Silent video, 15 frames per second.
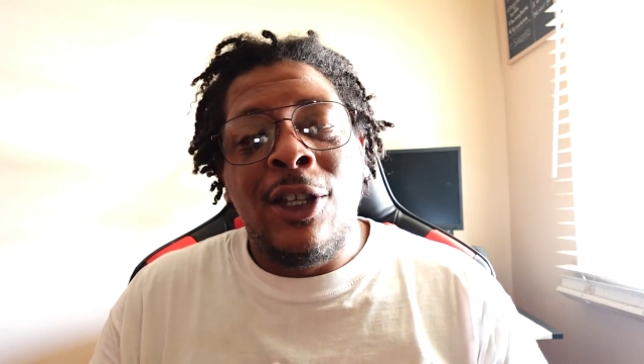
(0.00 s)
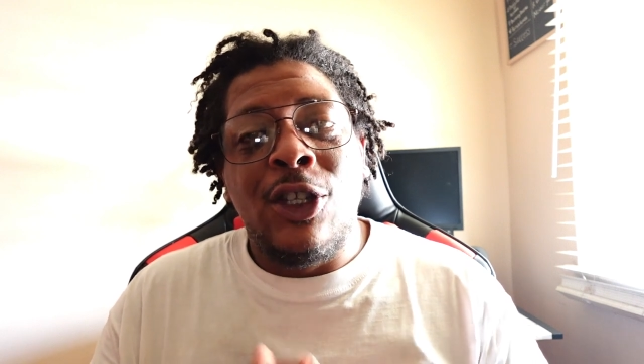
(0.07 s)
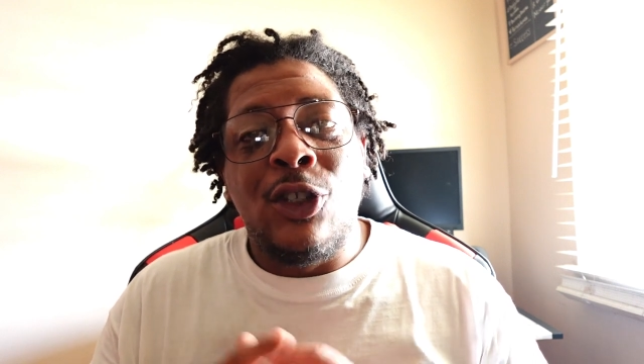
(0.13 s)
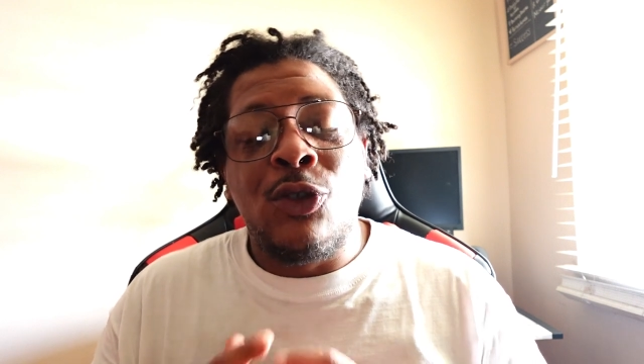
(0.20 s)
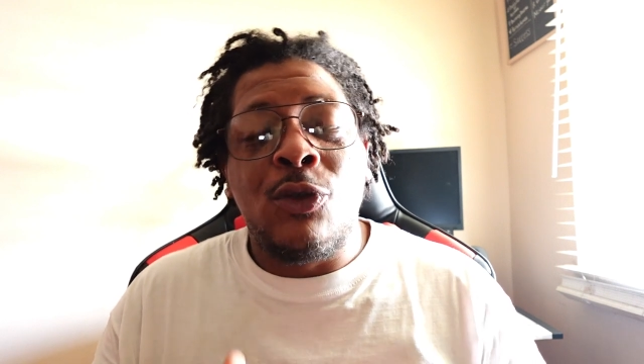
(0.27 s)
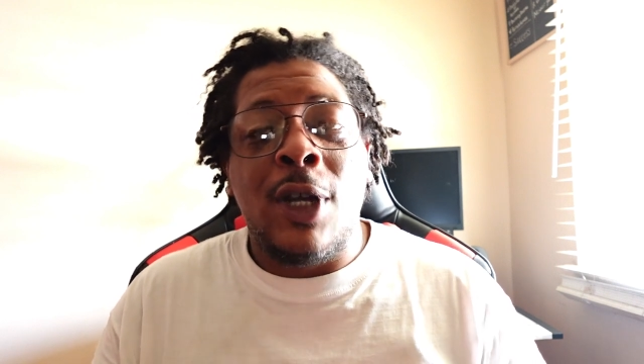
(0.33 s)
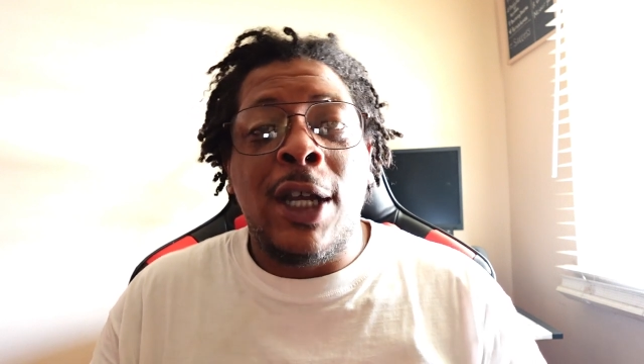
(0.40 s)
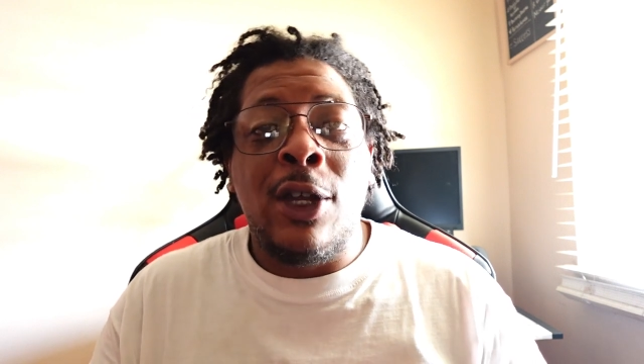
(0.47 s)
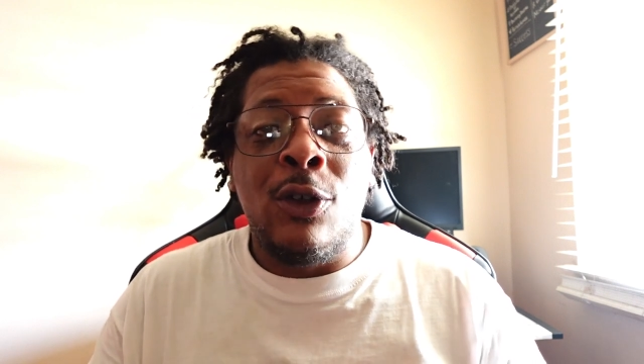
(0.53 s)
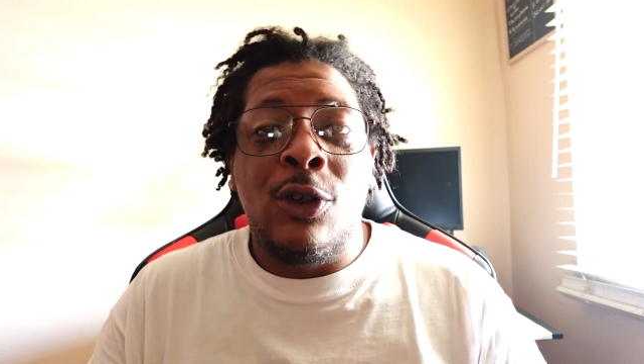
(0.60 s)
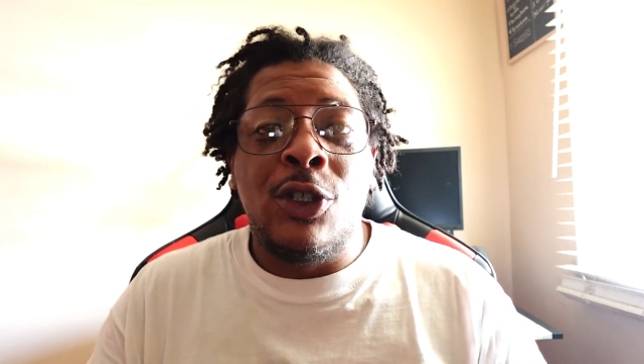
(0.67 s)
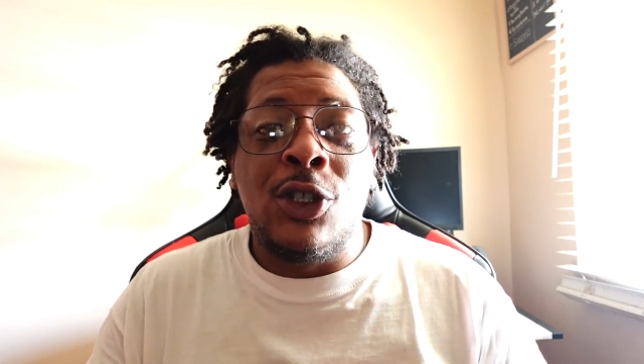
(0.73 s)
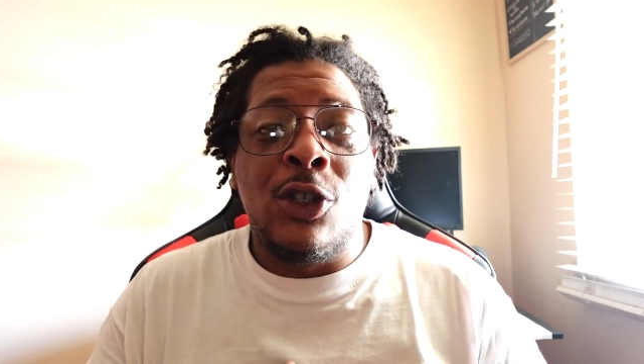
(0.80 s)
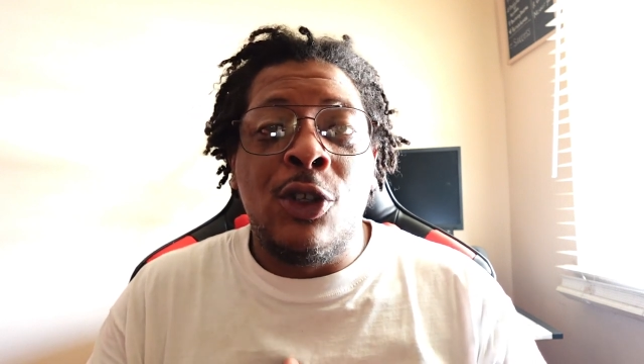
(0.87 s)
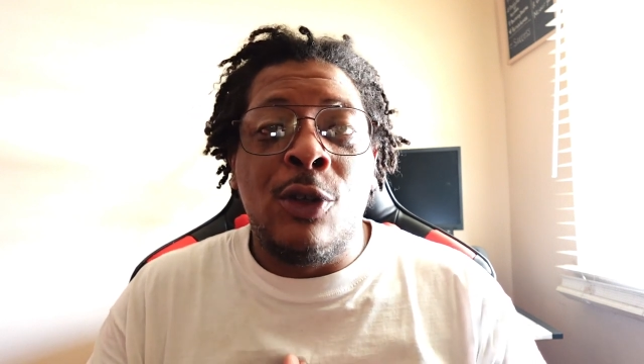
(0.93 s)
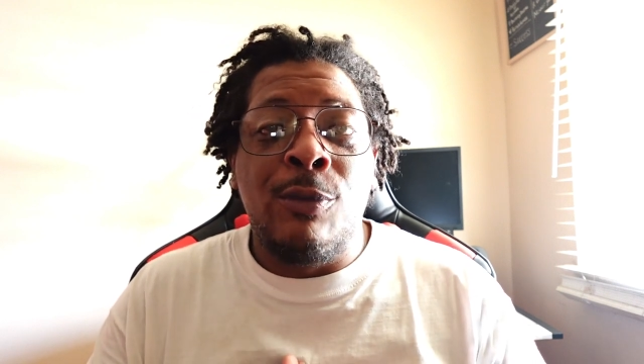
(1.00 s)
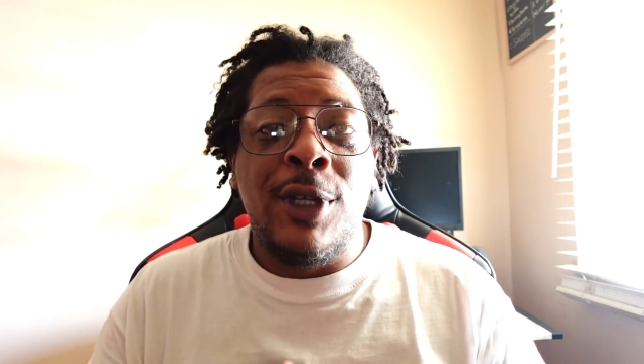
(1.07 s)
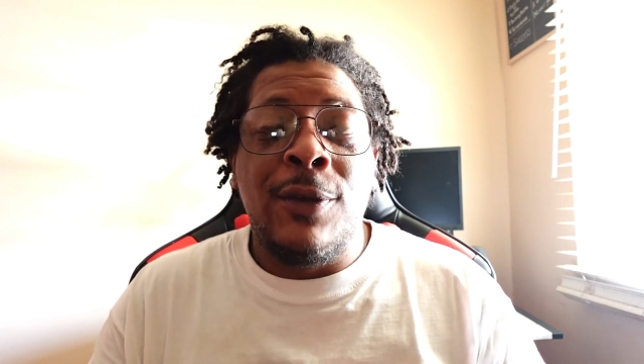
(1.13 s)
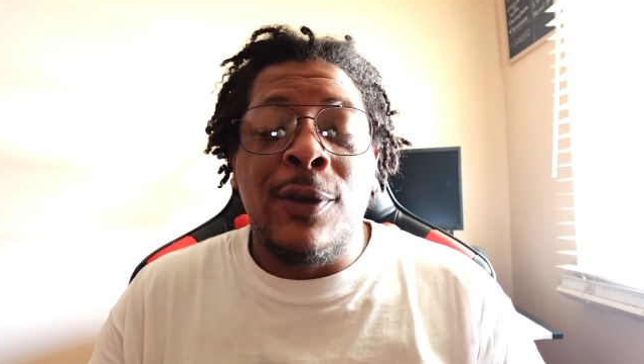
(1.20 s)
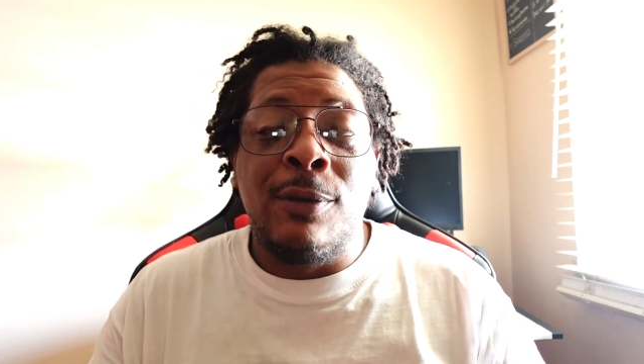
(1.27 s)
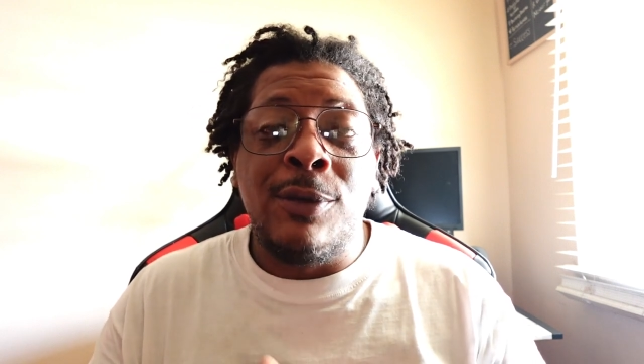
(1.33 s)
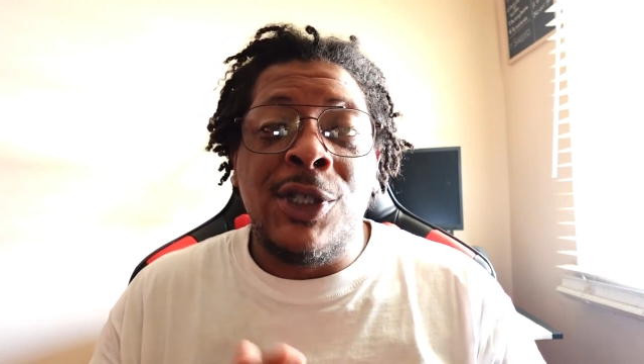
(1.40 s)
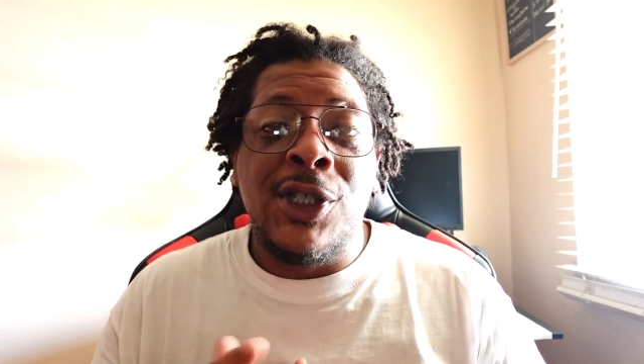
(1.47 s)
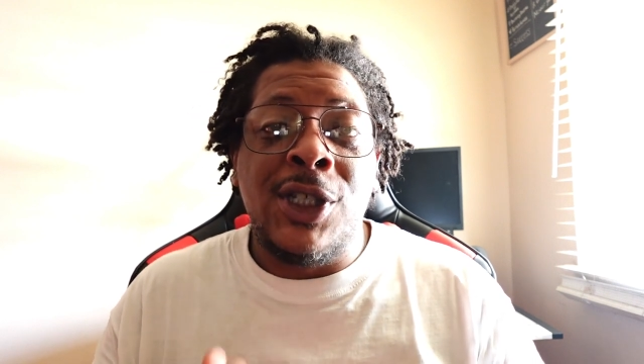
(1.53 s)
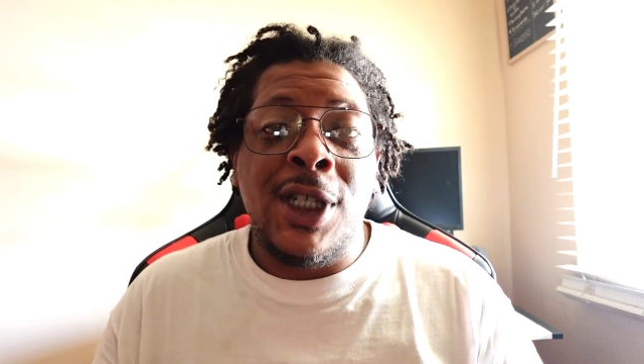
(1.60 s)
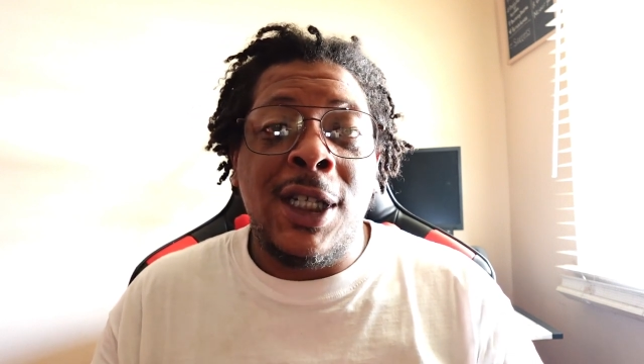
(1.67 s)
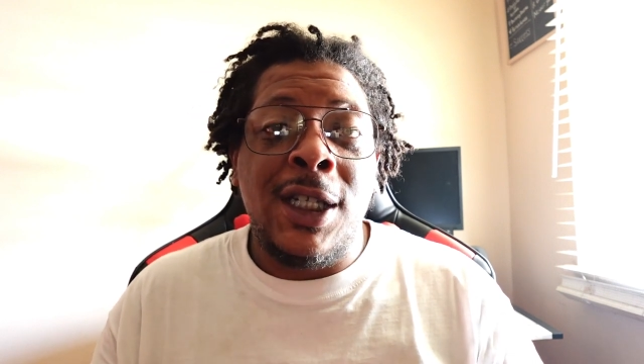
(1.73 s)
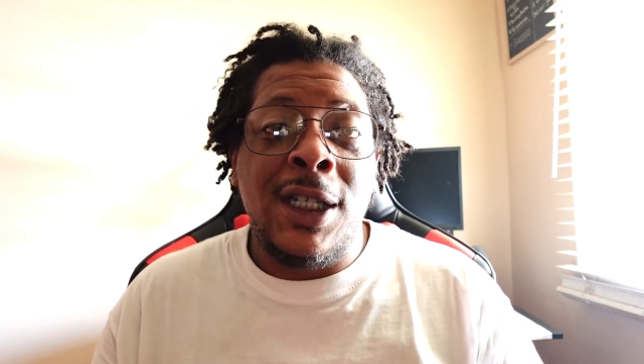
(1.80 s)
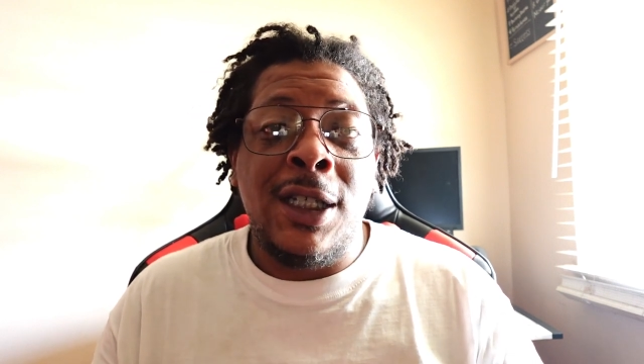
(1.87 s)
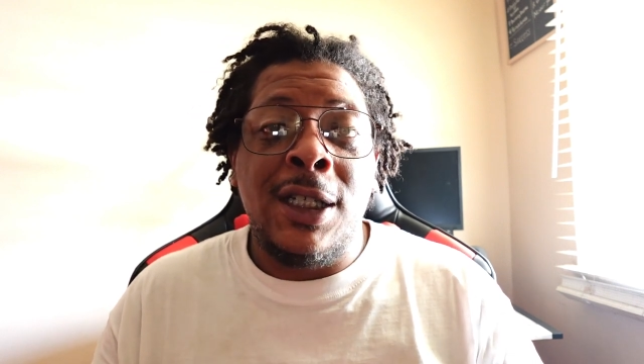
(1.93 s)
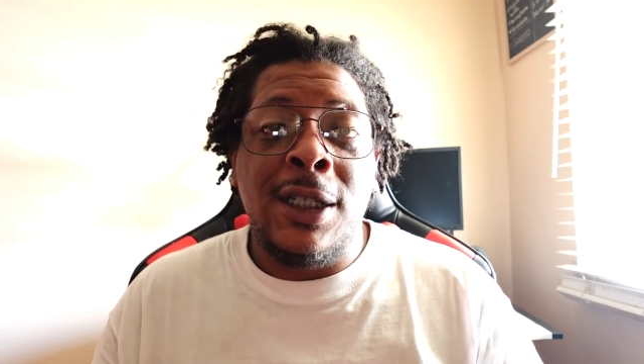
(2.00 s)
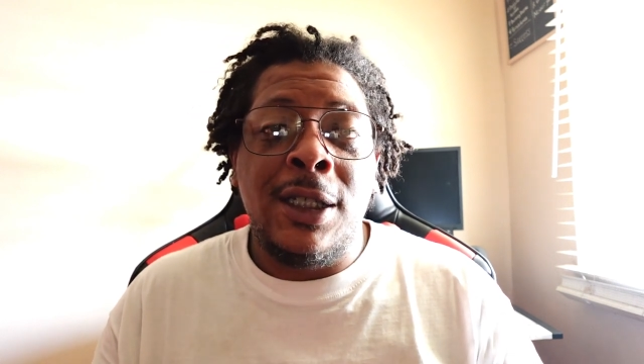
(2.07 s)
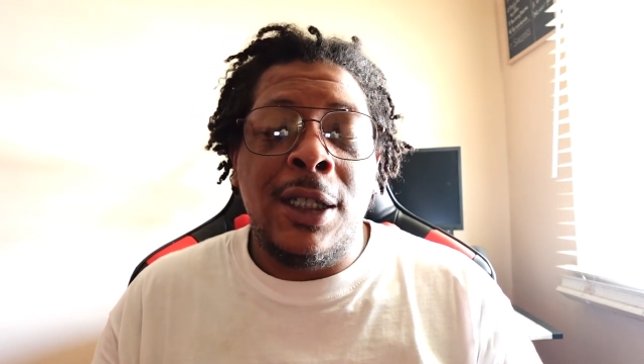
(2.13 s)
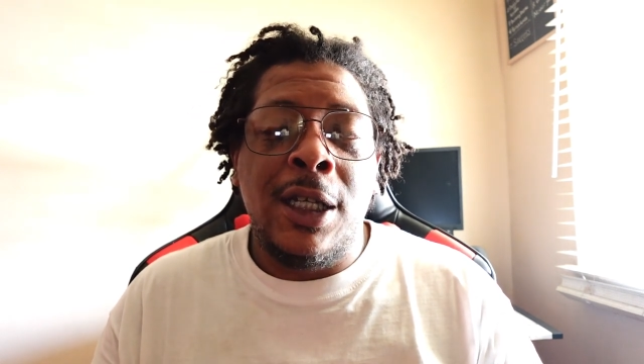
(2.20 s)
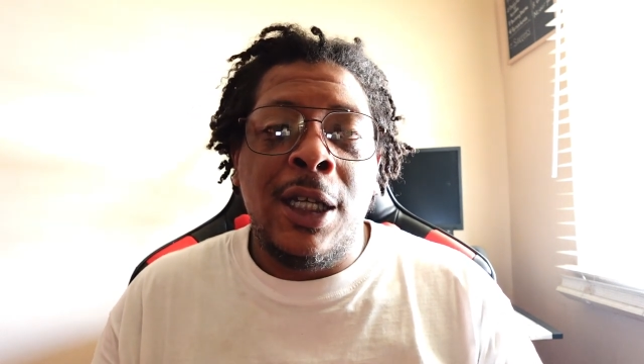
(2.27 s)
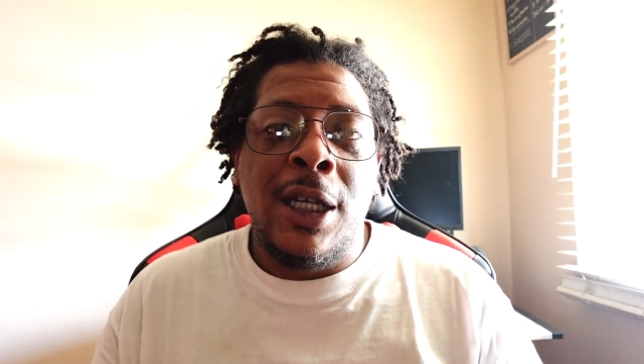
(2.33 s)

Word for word: the try on is going to be from Shein